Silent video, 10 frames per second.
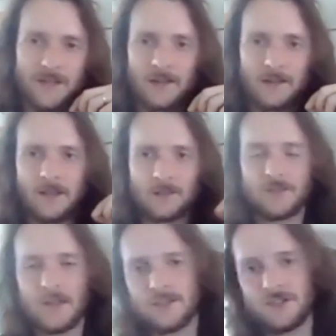
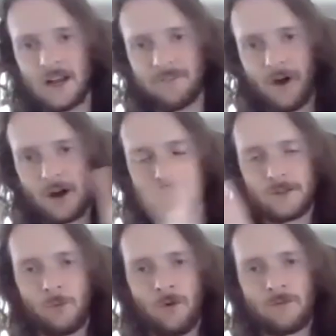in GFR
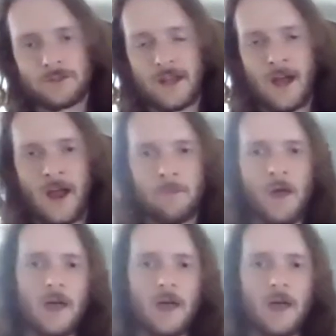slope over time,